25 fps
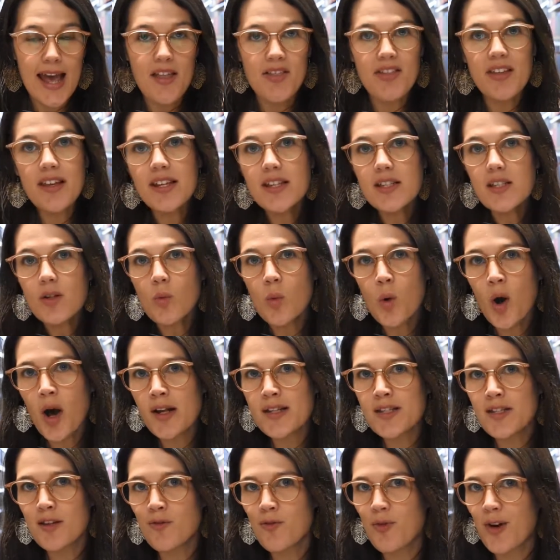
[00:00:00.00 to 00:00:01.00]
These are
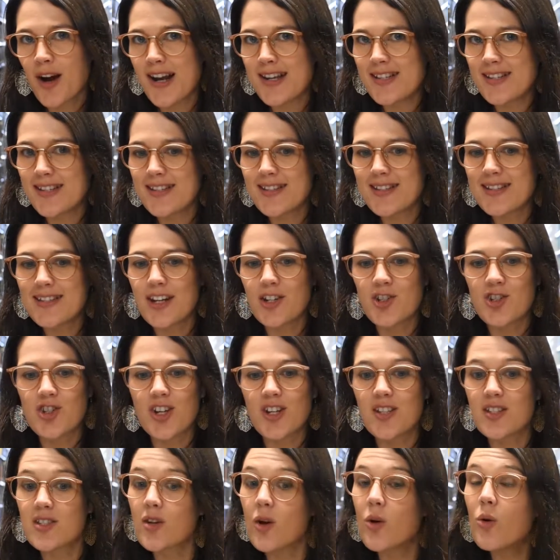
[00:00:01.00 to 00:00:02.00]
words and phrases such
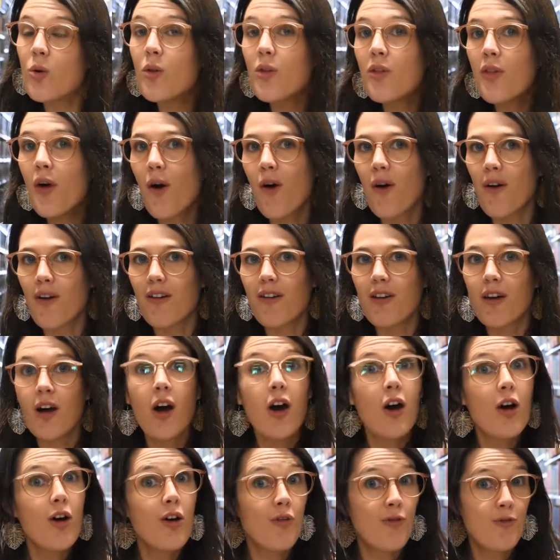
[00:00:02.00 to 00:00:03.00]
as although,
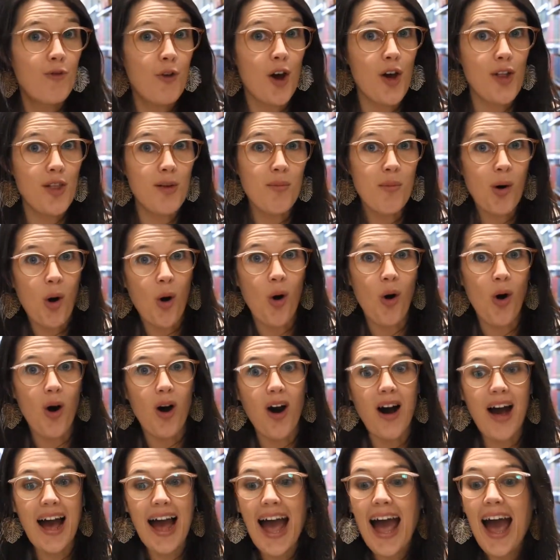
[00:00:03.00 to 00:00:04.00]

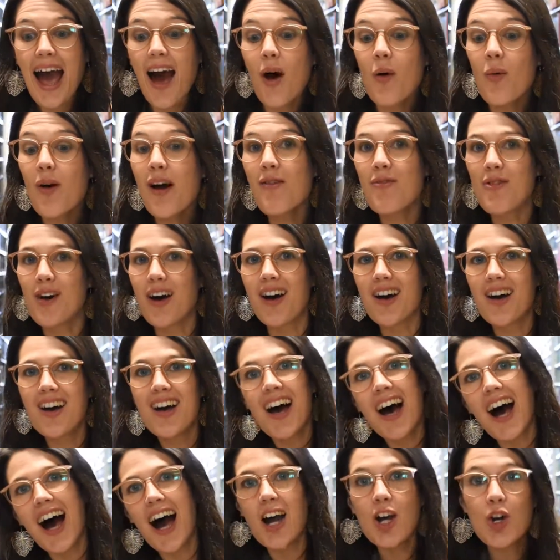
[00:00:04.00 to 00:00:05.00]
furthermore, however,
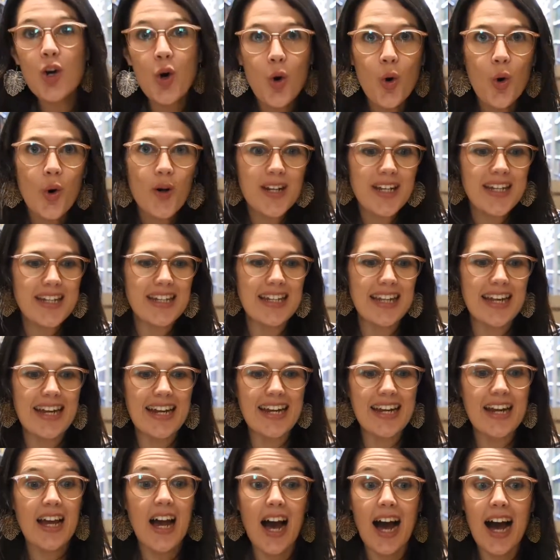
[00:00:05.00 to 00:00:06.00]

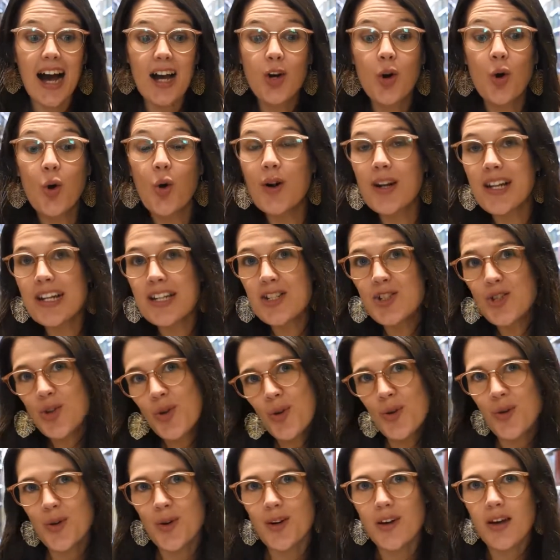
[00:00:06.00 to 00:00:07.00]
accordingly, according
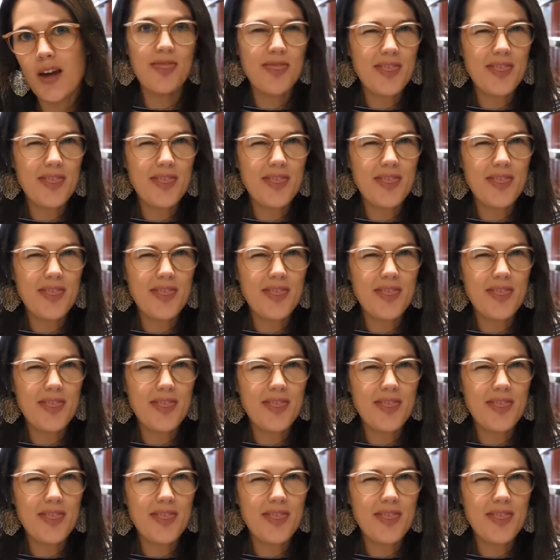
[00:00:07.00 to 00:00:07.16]
to.